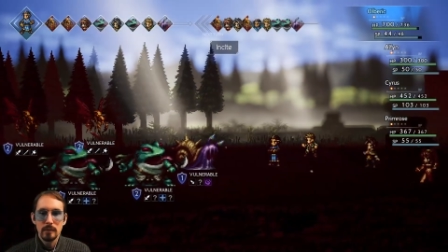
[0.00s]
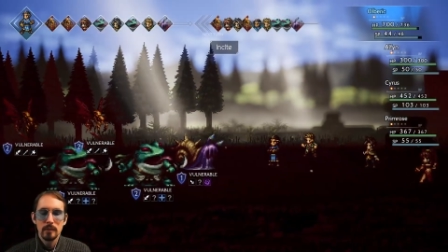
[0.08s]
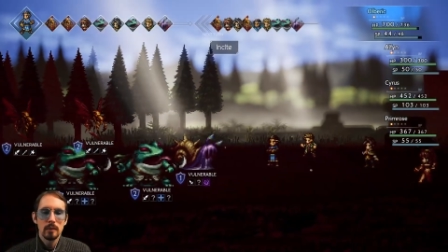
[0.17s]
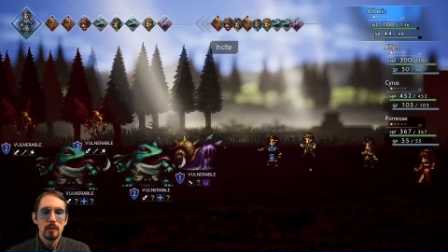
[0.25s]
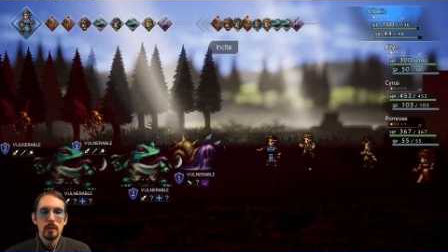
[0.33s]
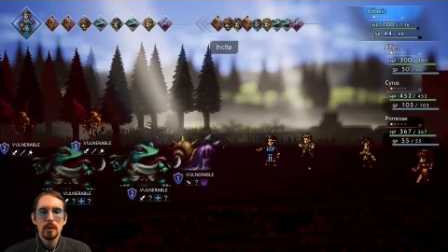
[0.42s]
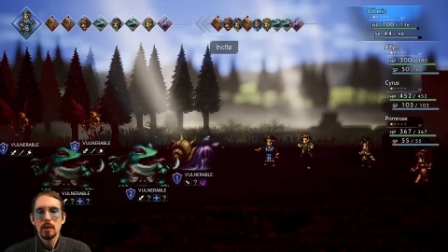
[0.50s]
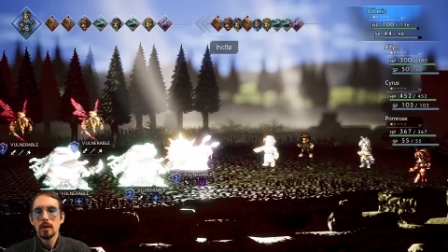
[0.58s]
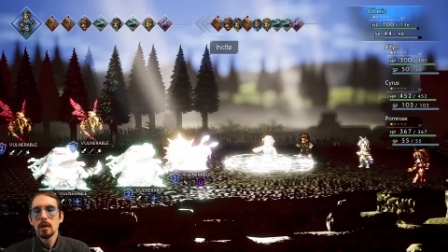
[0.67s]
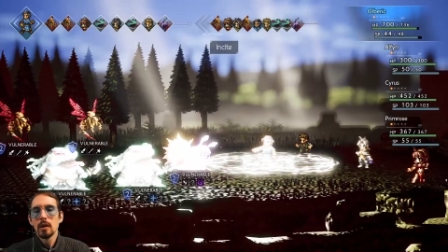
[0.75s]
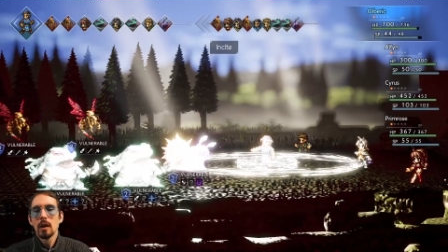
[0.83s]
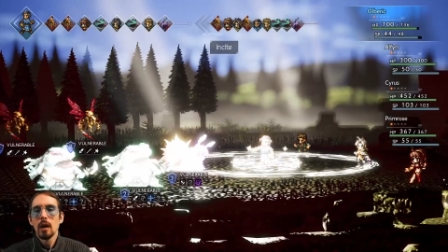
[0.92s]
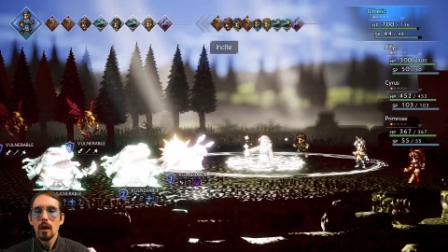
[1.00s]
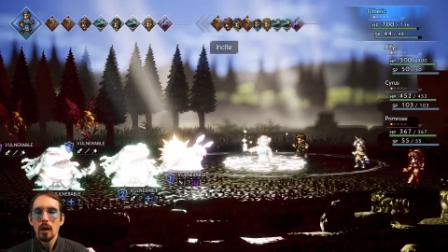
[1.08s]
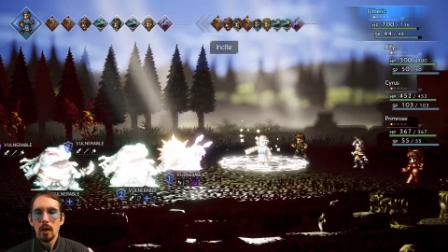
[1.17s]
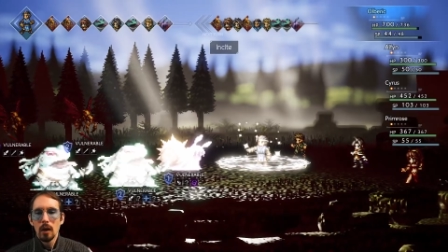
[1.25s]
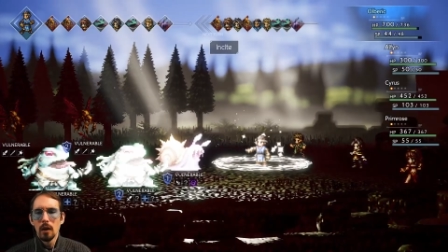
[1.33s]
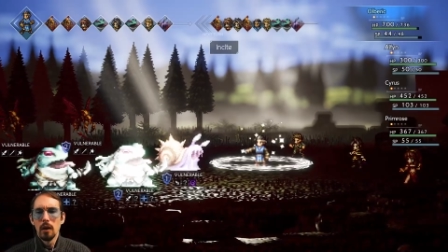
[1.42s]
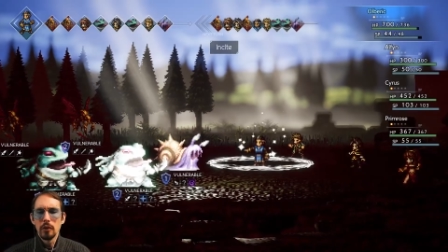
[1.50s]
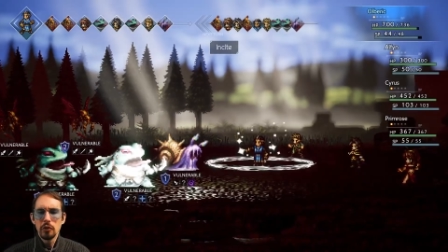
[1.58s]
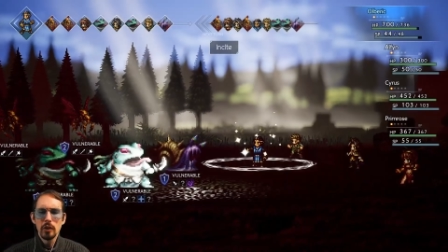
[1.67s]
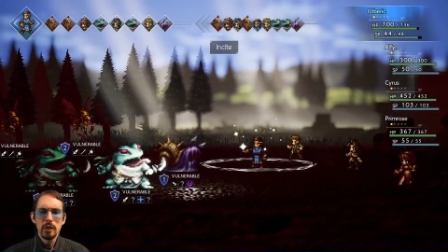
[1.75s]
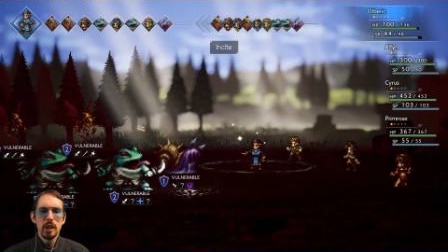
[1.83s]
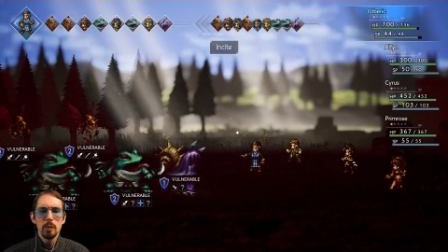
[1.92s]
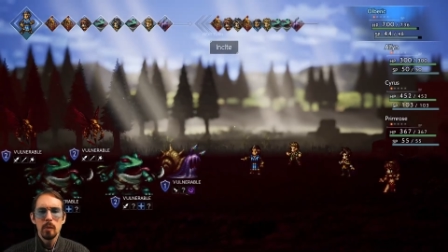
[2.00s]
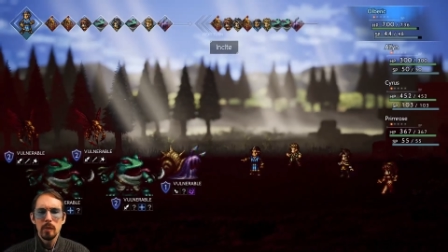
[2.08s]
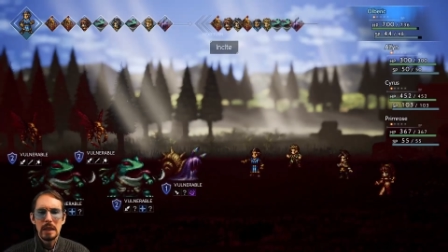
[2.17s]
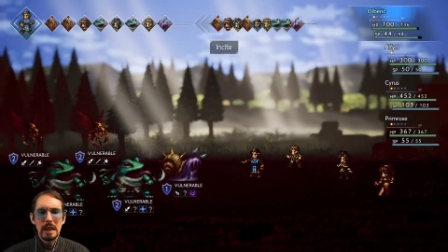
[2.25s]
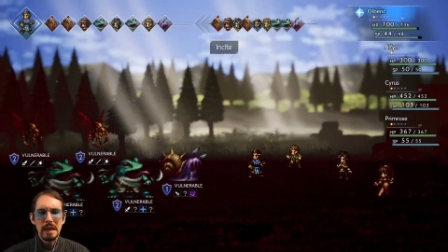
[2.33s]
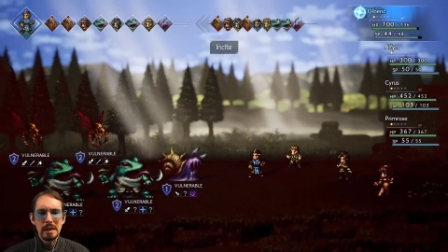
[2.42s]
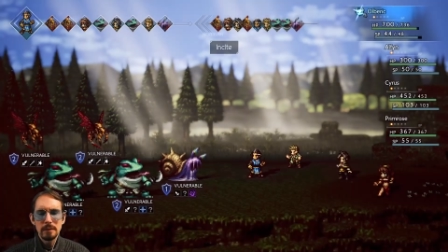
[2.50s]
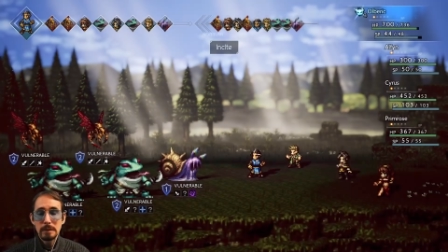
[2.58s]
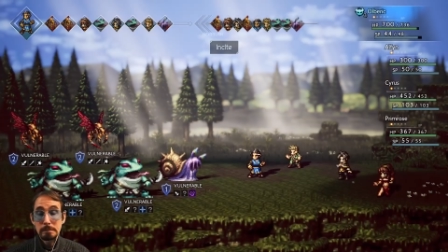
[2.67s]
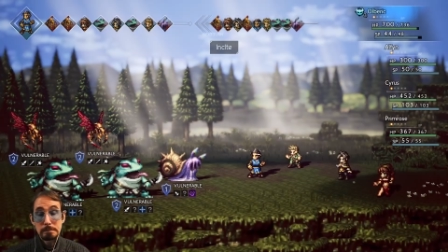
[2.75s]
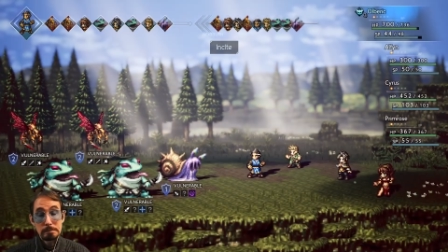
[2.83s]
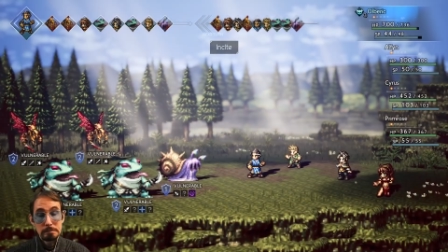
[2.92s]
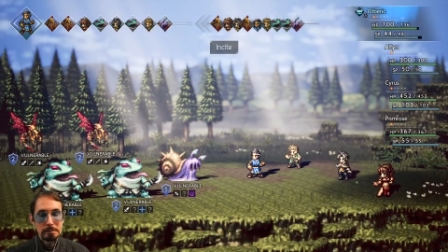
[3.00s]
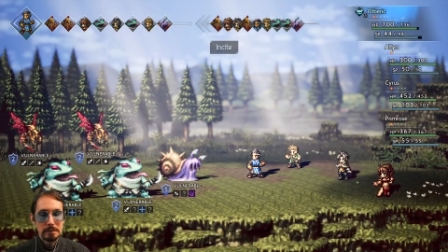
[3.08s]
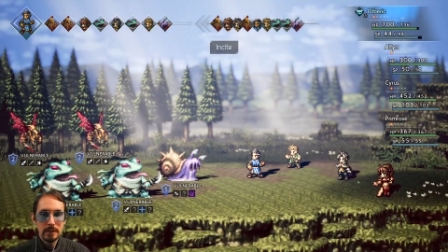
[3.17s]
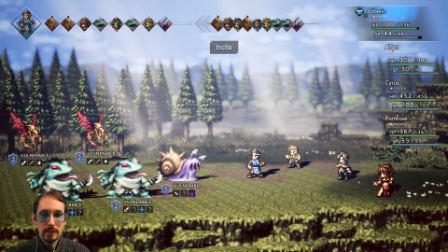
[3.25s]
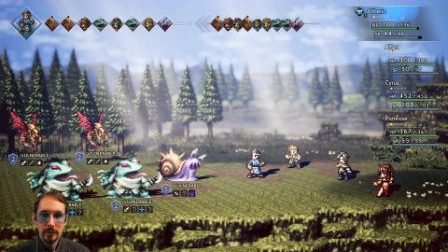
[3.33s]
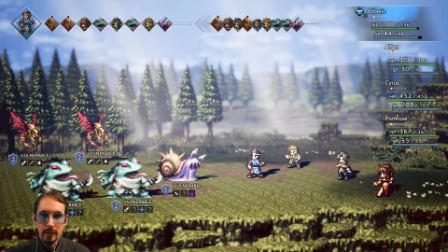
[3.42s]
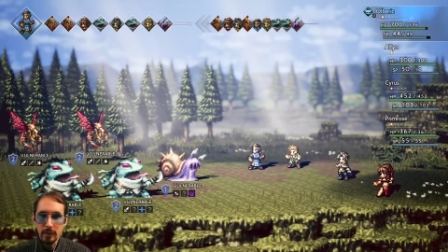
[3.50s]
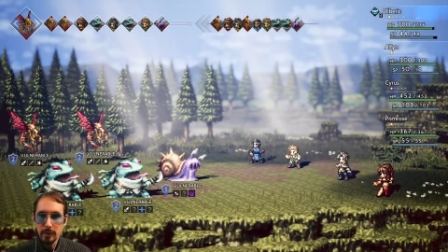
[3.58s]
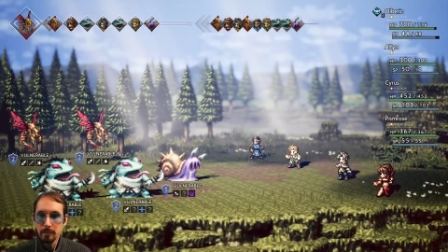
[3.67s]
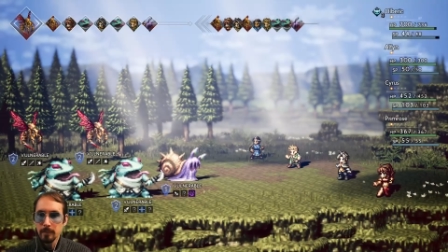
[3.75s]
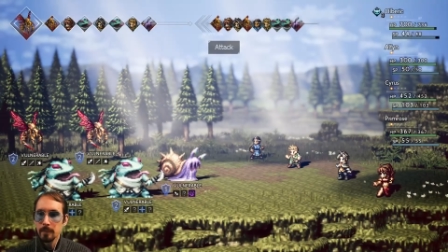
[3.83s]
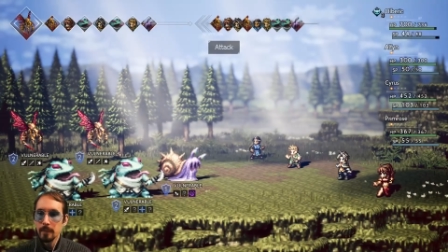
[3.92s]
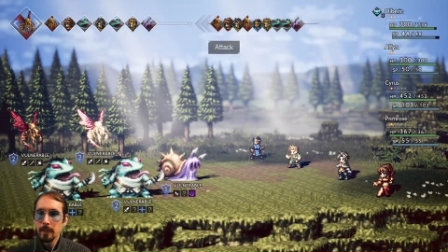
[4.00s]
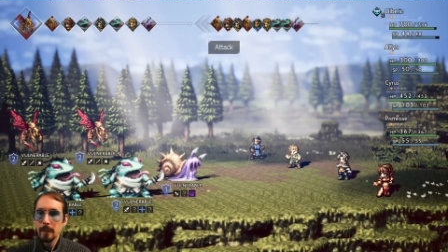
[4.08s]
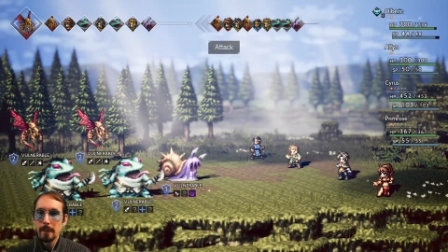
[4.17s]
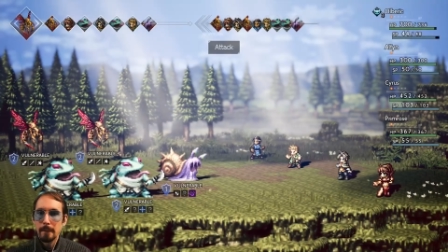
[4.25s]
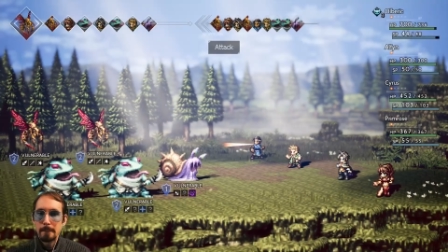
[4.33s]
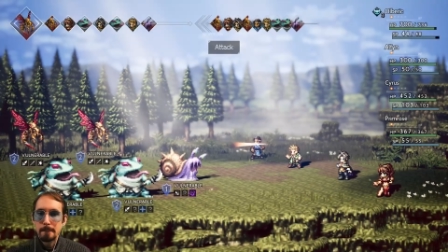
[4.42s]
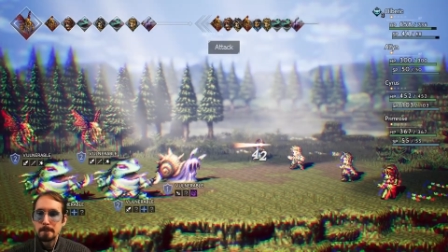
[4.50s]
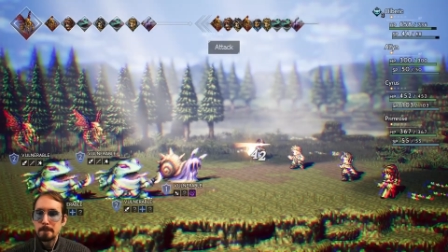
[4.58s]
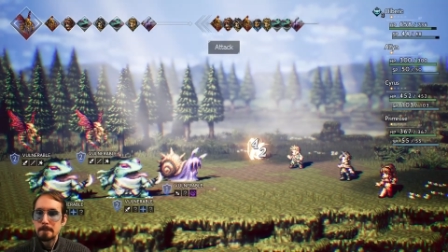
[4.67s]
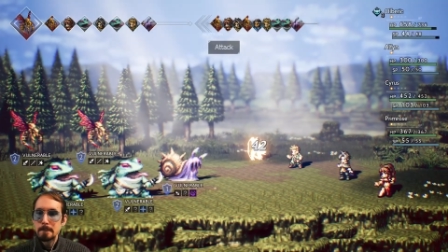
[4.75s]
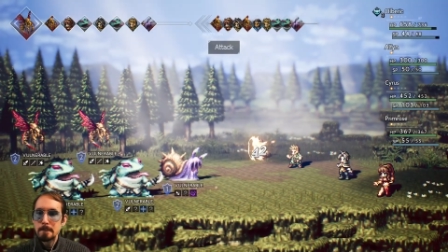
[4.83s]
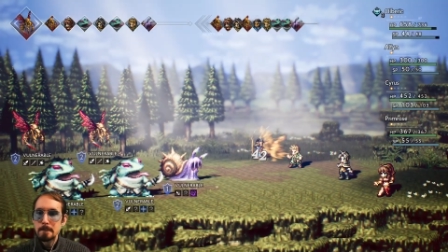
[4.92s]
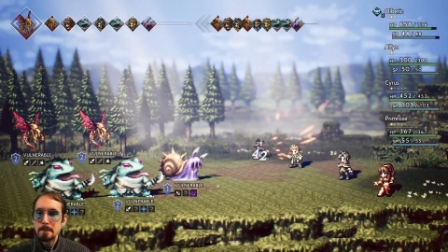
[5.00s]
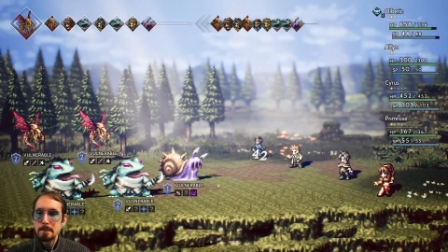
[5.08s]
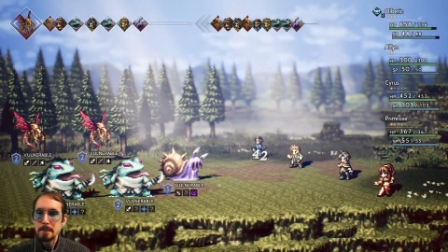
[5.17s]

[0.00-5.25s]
Come, if you dare! It should keep him alive, in theory. Ah!